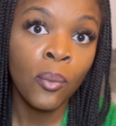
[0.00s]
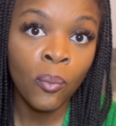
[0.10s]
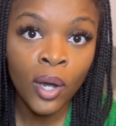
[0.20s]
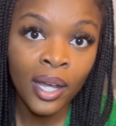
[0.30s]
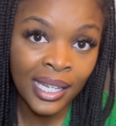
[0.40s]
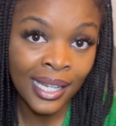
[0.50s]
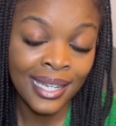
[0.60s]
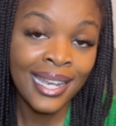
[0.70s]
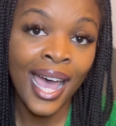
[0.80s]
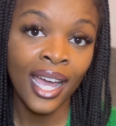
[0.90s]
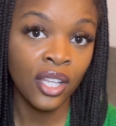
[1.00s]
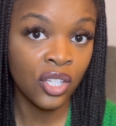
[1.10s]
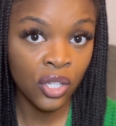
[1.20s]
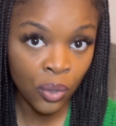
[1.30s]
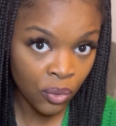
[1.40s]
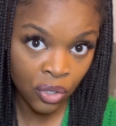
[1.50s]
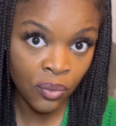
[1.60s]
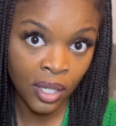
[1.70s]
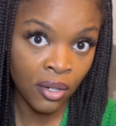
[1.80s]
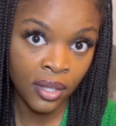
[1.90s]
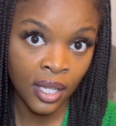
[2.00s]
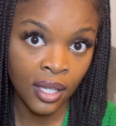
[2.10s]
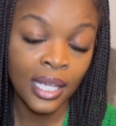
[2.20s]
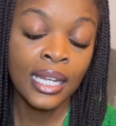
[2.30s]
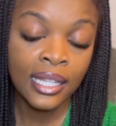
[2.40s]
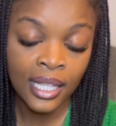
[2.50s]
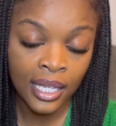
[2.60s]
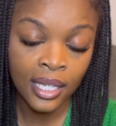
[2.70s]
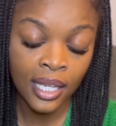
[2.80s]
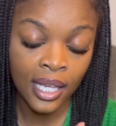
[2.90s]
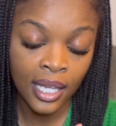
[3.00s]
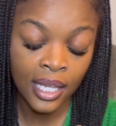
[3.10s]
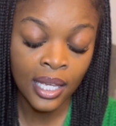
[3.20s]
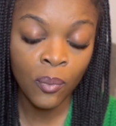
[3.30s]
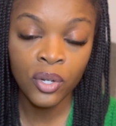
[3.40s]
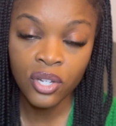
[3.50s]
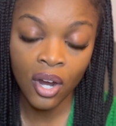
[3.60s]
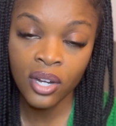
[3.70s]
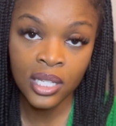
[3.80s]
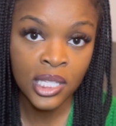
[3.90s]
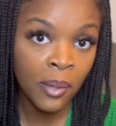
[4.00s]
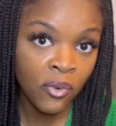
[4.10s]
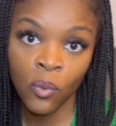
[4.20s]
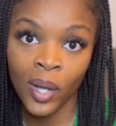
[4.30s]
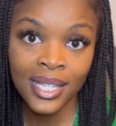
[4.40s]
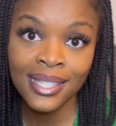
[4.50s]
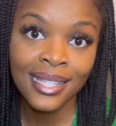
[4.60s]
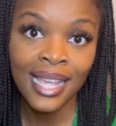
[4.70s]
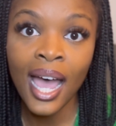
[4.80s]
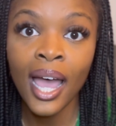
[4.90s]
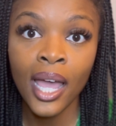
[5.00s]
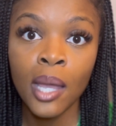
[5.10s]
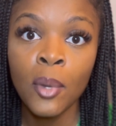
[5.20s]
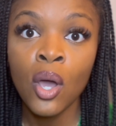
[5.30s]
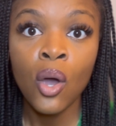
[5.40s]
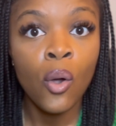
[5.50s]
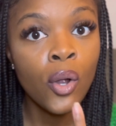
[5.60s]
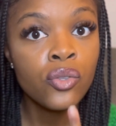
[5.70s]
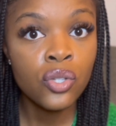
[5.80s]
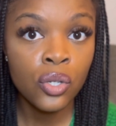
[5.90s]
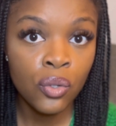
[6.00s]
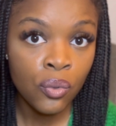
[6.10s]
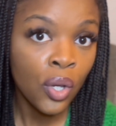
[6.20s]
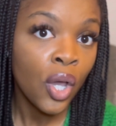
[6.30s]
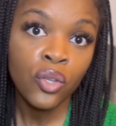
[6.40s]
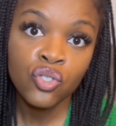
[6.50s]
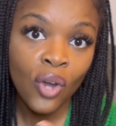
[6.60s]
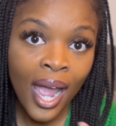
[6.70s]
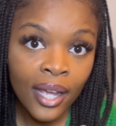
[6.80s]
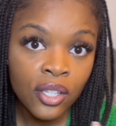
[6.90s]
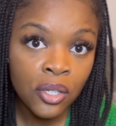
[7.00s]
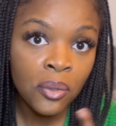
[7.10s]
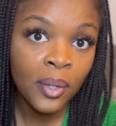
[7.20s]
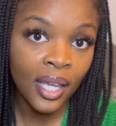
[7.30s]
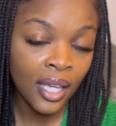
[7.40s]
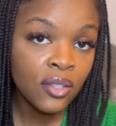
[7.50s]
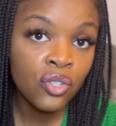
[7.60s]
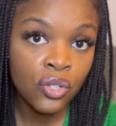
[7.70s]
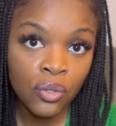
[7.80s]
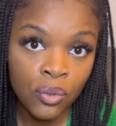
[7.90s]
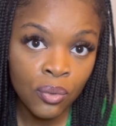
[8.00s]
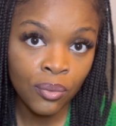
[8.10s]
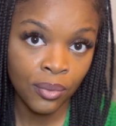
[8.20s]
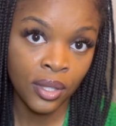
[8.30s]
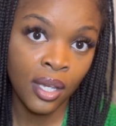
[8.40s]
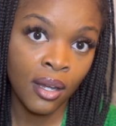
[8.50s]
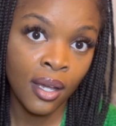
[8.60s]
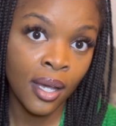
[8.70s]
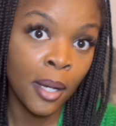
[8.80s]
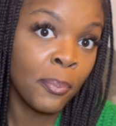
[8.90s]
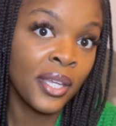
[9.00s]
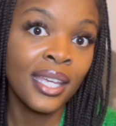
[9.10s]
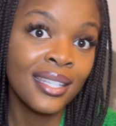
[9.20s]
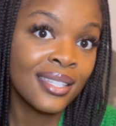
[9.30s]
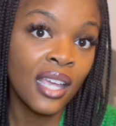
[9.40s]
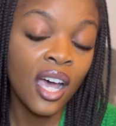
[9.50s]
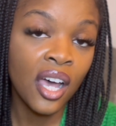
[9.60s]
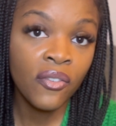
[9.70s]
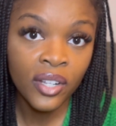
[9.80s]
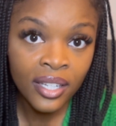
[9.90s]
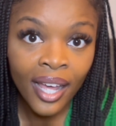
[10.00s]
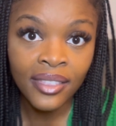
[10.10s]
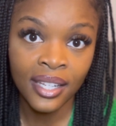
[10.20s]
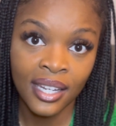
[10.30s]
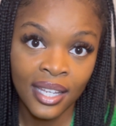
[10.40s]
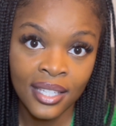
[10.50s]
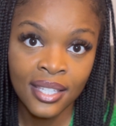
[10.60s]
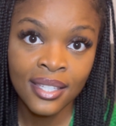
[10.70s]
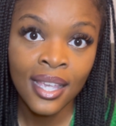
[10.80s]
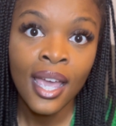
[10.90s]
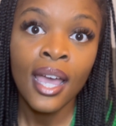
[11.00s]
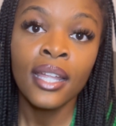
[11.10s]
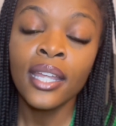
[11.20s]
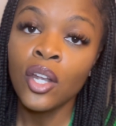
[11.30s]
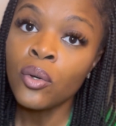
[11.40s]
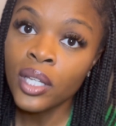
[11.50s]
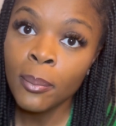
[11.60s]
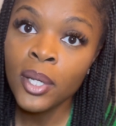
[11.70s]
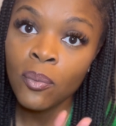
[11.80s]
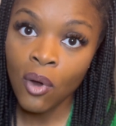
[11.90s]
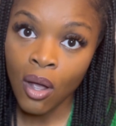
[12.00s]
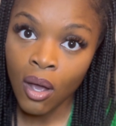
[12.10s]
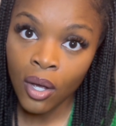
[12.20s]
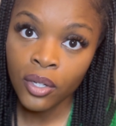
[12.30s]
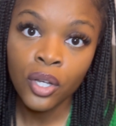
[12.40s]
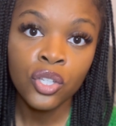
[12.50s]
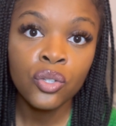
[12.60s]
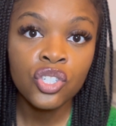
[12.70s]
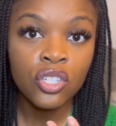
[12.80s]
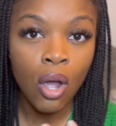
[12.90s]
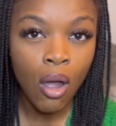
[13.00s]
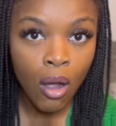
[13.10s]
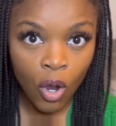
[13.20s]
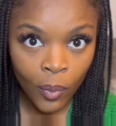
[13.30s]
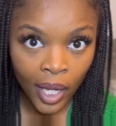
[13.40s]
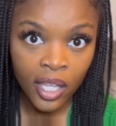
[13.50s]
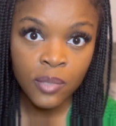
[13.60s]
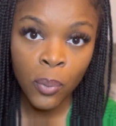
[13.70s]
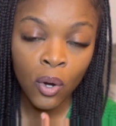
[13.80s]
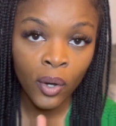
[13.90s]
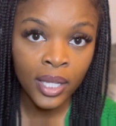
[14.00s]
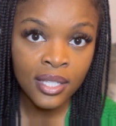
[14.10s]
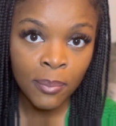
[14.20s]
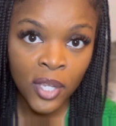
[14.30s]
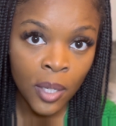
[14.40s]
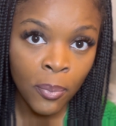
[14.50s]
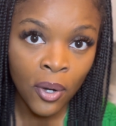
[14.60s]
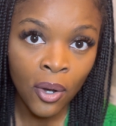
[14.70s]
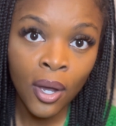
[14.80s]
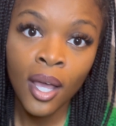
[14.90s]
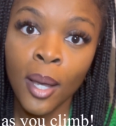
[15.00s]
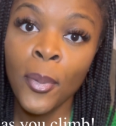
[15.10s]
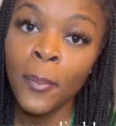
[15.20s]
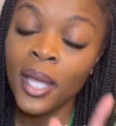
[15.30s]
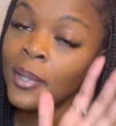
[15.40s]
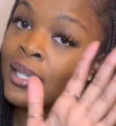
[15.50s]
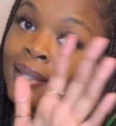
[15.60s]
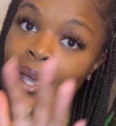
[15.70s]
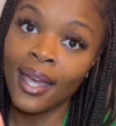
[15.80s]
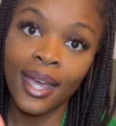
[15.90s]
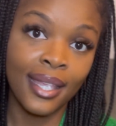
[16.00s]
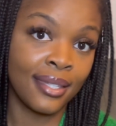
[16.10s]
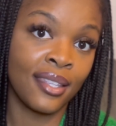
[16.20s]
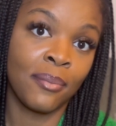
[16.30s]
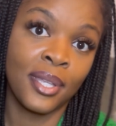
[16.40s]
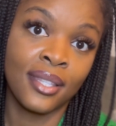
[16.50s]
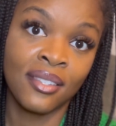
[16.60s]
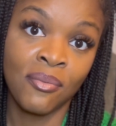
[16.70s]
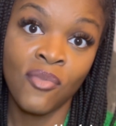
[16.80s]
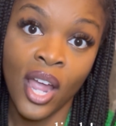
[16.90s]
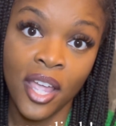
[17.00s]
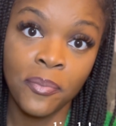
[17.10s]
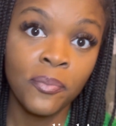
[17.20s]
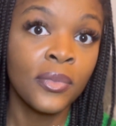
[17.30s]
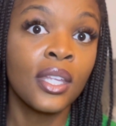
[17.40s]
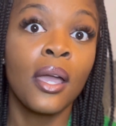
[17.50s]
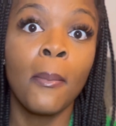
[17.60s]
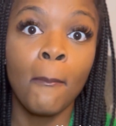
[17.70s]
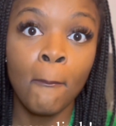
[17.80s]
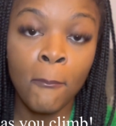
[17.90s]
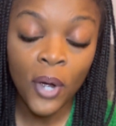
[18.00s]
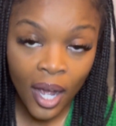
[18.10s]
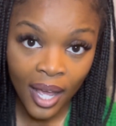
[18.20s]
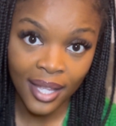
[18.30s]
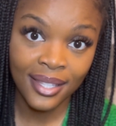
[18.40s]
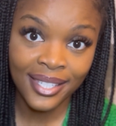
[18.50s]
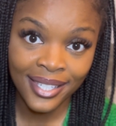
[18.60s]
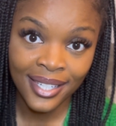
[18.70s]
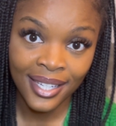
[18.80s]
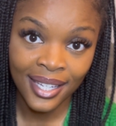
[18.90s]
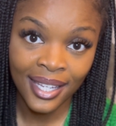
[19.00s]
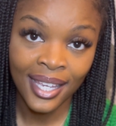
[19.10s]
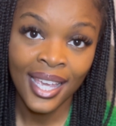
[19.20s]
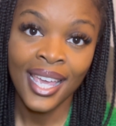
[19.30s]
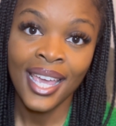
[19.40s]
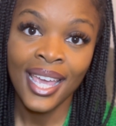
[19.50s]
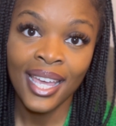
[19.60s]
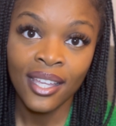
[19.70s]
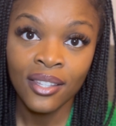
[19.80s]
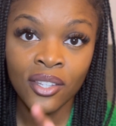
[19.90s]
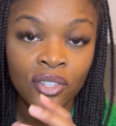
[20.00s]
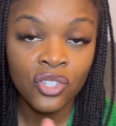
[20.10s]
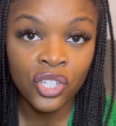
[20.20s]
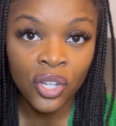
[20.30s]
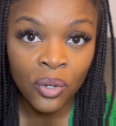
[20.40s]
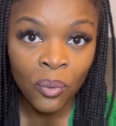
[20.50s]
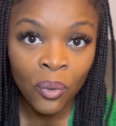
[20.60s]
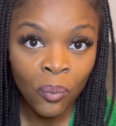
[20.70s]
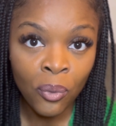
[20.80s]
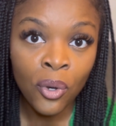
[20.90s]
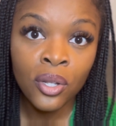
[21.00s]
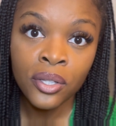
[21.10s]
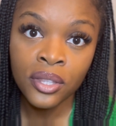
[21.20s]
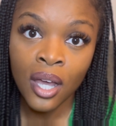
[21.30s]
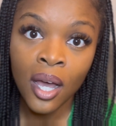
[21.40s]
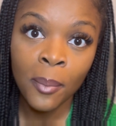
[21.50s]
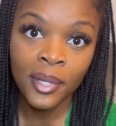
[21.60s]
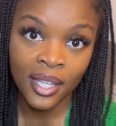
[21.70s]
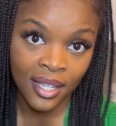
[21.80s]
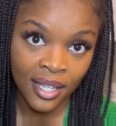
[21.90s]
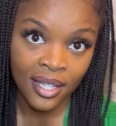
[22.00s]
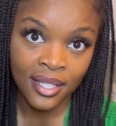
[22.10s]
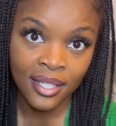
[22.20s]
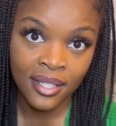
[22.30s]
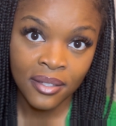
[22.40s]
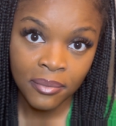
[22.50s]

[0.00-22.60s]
one, not yield you anything in return except for wasted time, or two, drag you into their abyss of nothingness. Now, don't get me wrong, you should always pour into people, but baby, that has limits, right? But the general rule of thumb is